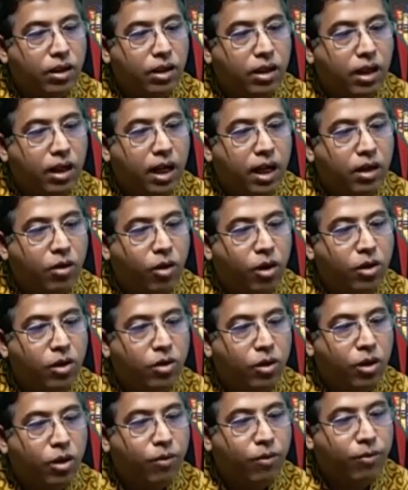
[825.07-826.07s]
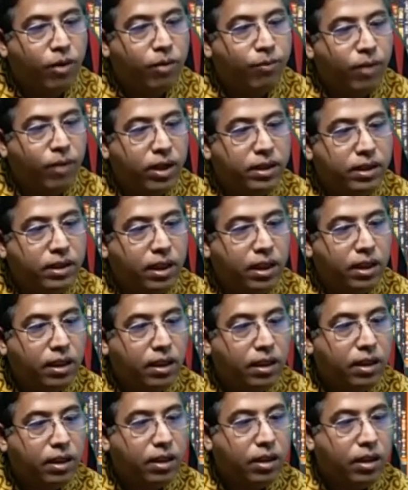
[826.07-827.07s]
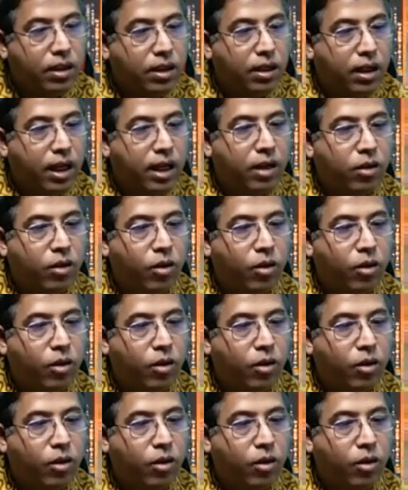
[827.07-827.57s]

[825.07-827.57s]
and control of convulsion by